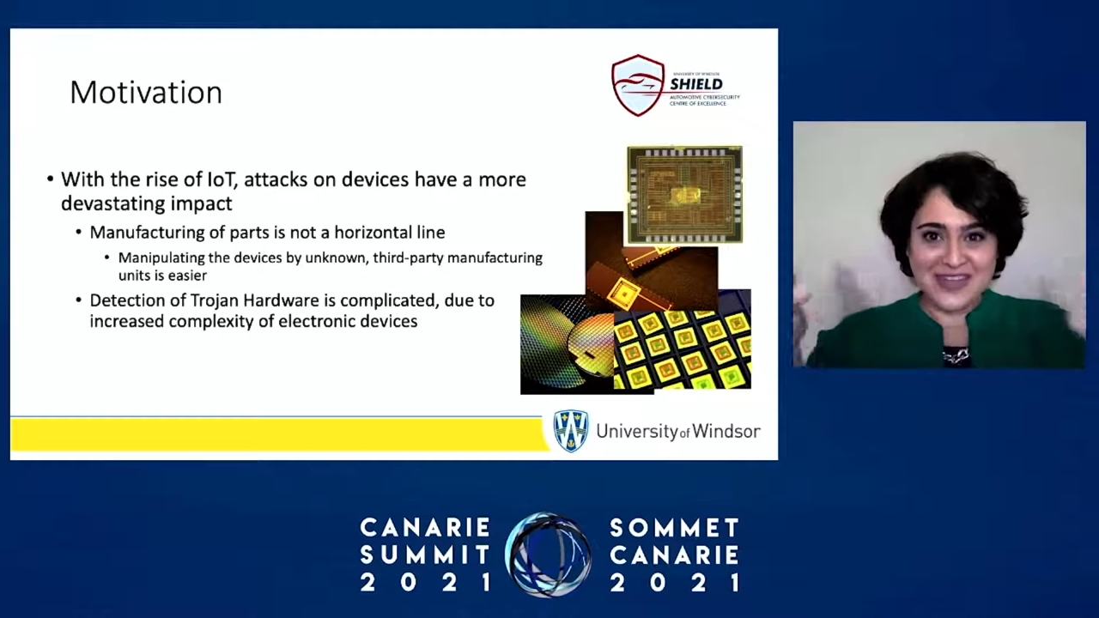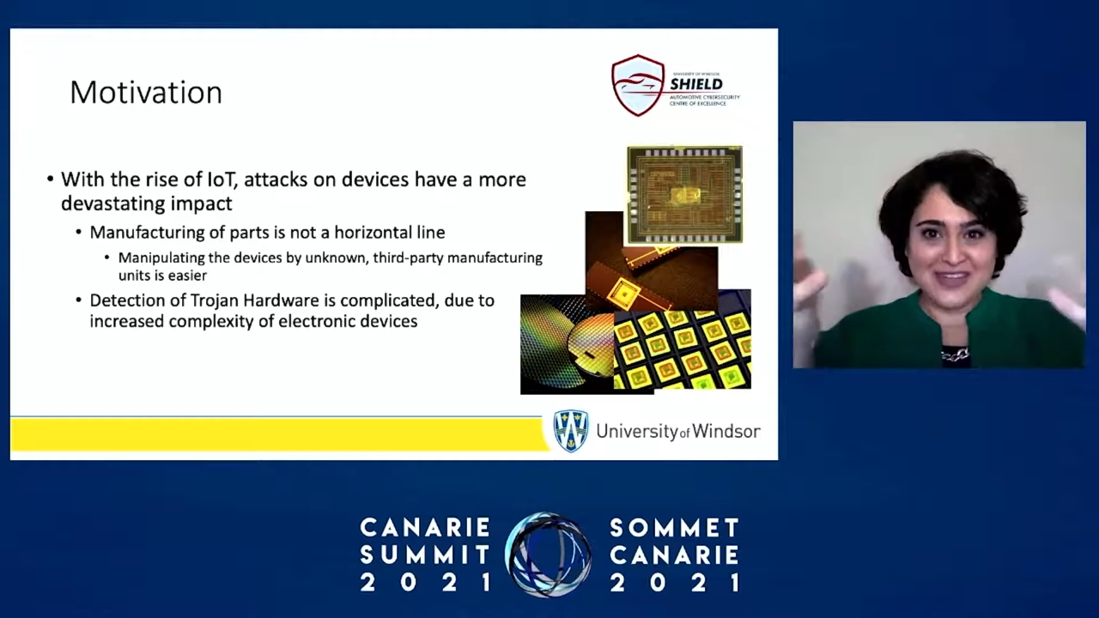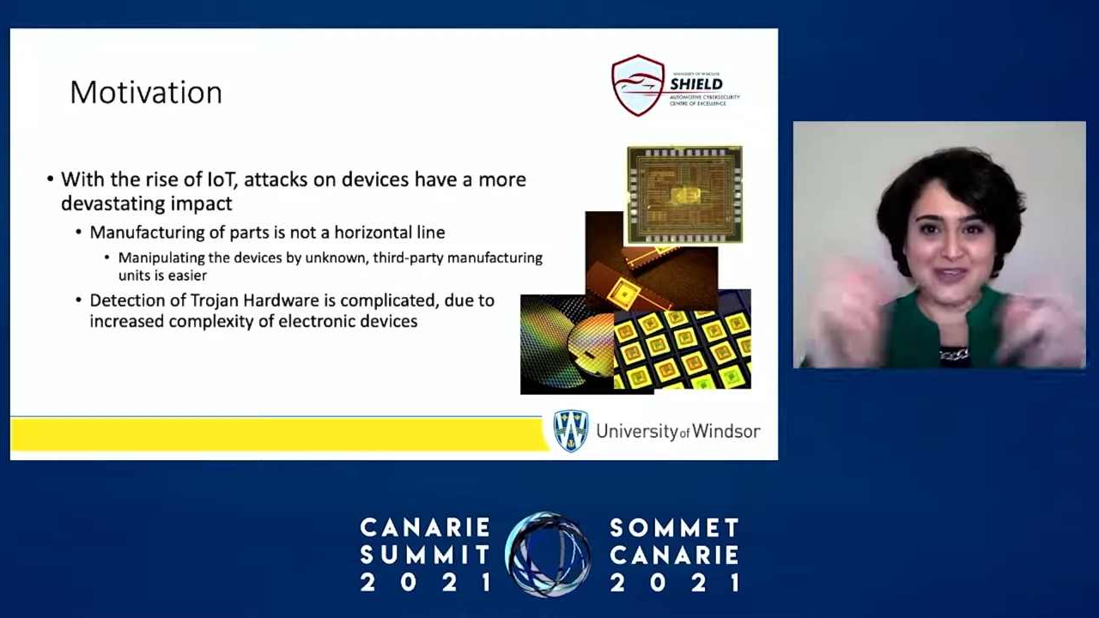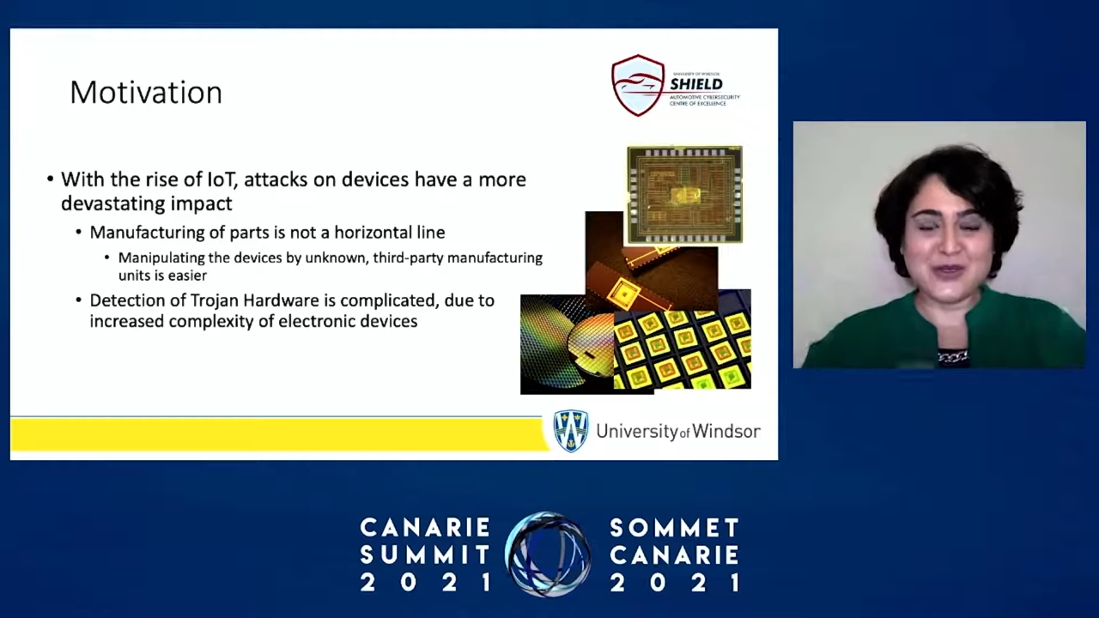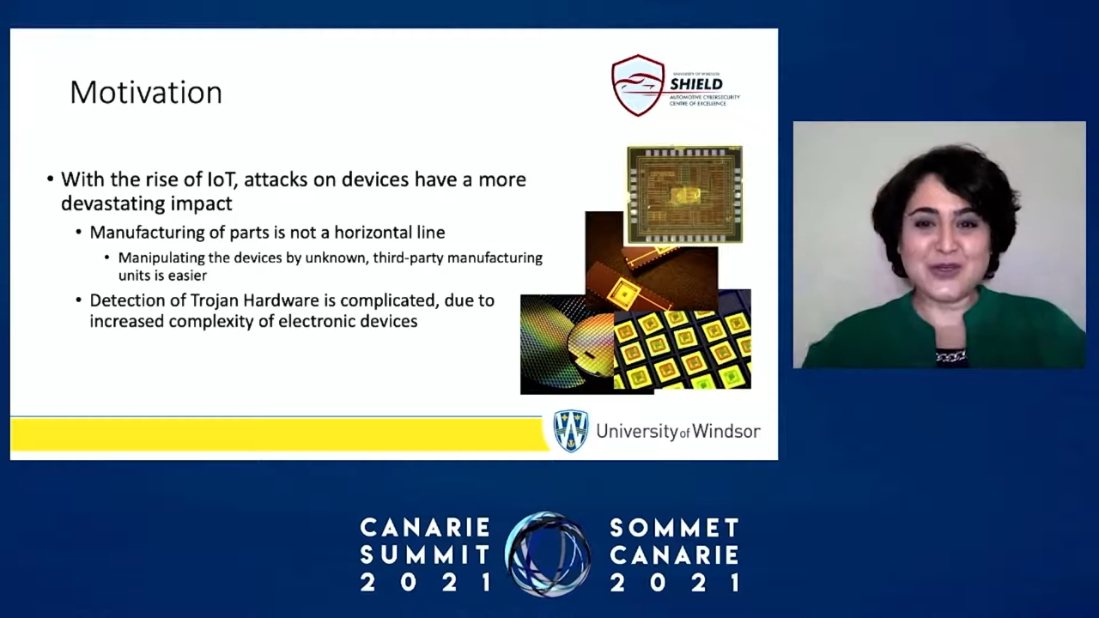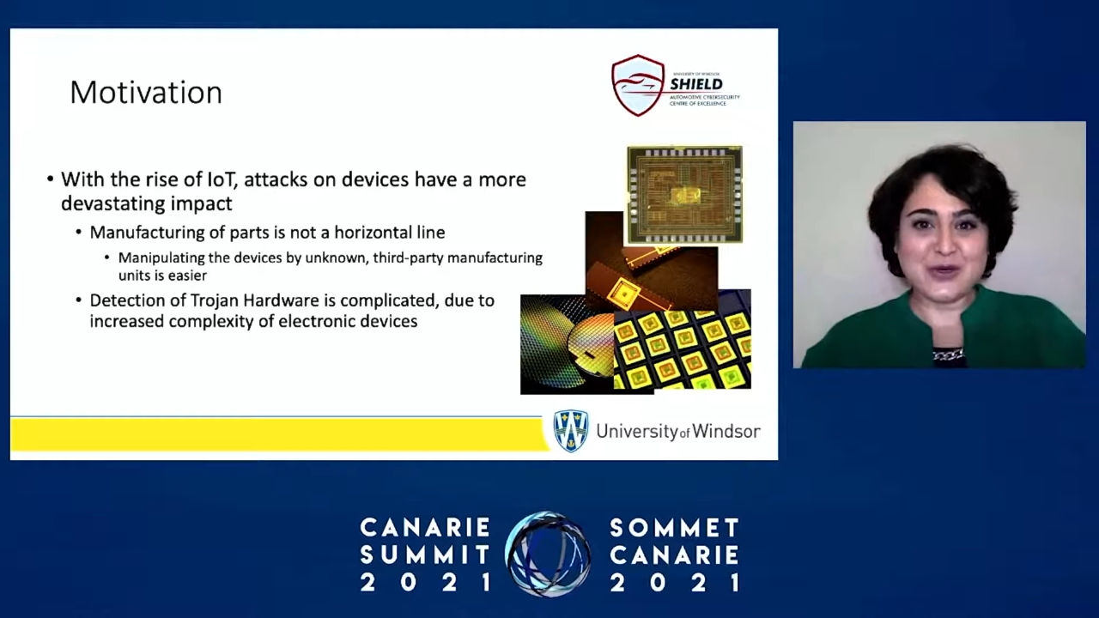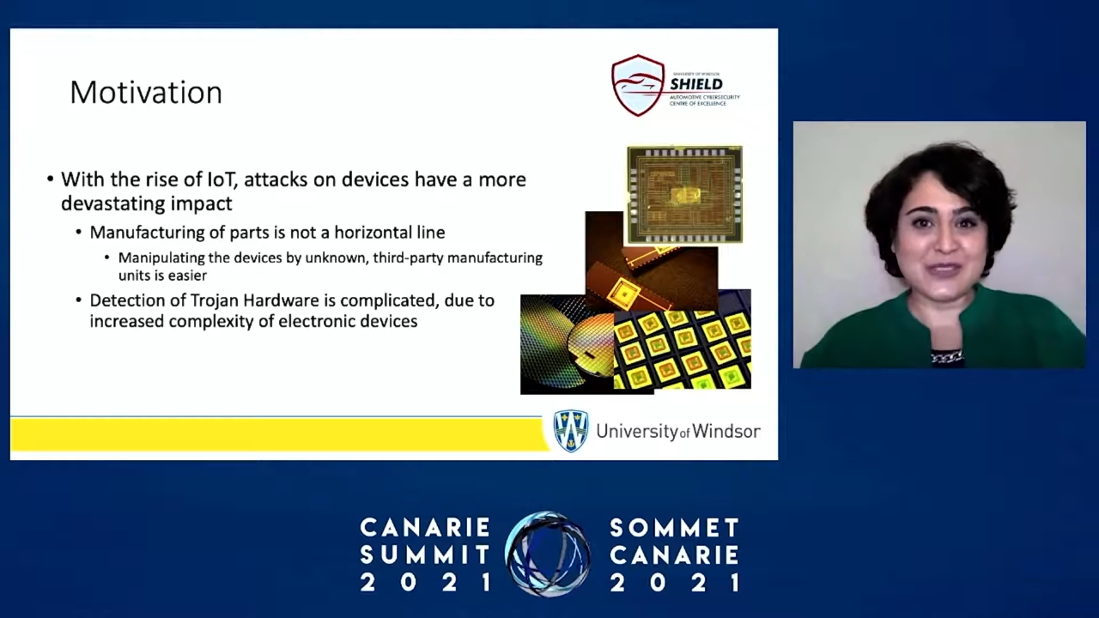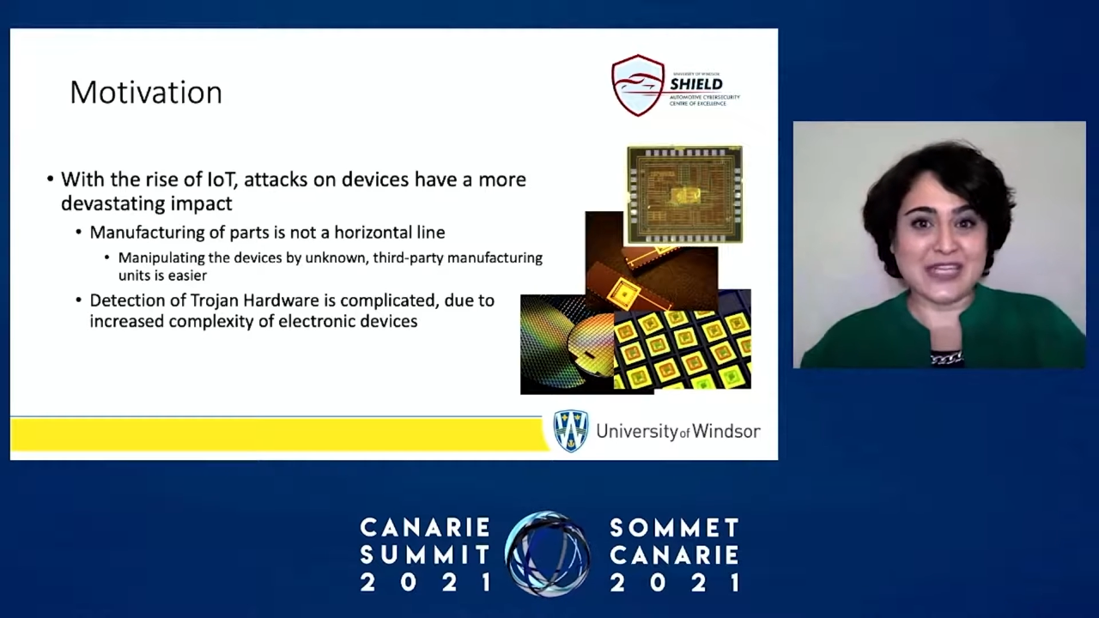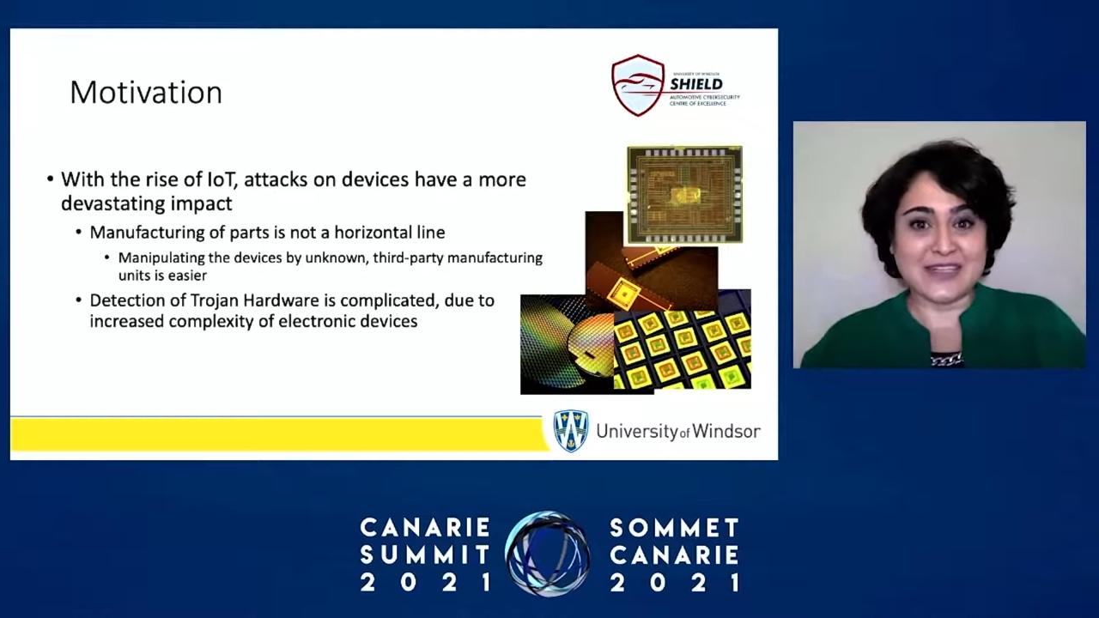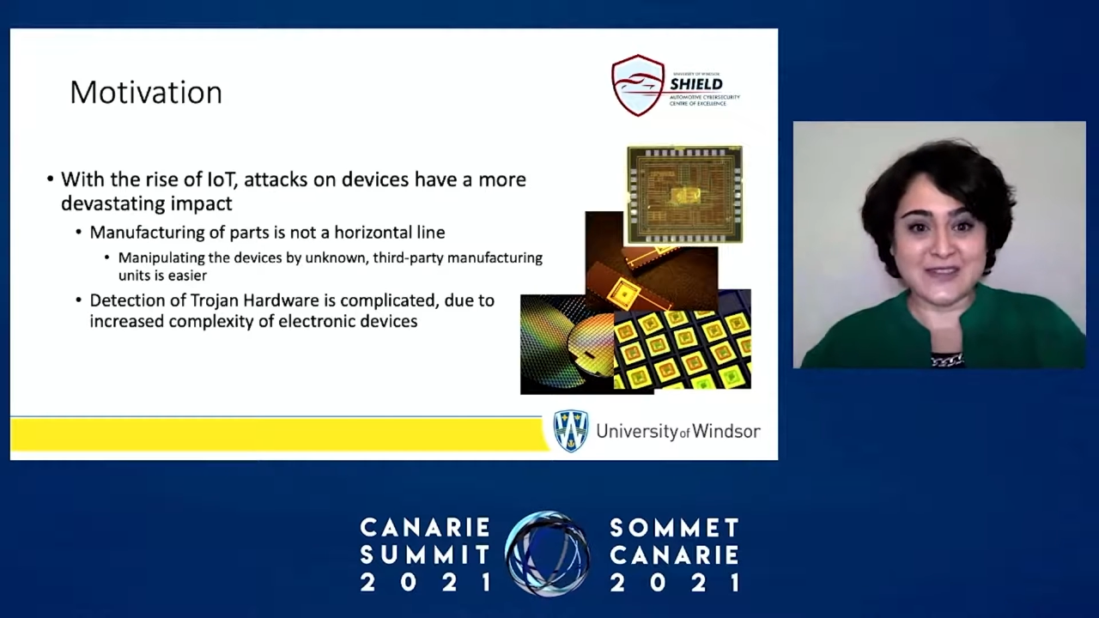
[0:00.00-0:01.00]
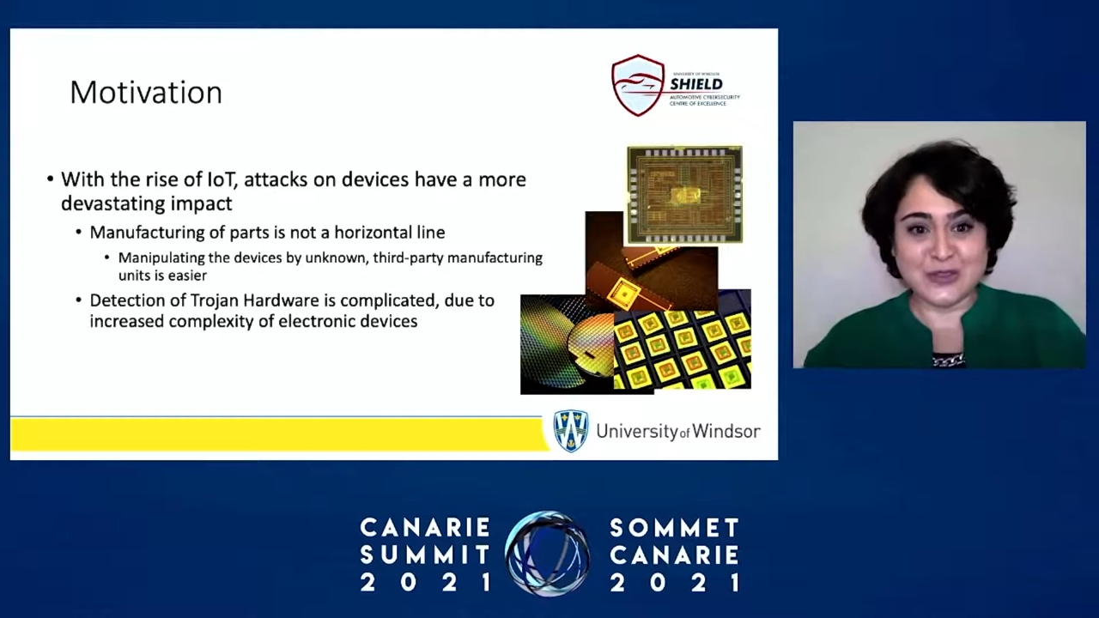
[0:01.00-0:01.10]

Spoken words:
there you go, that's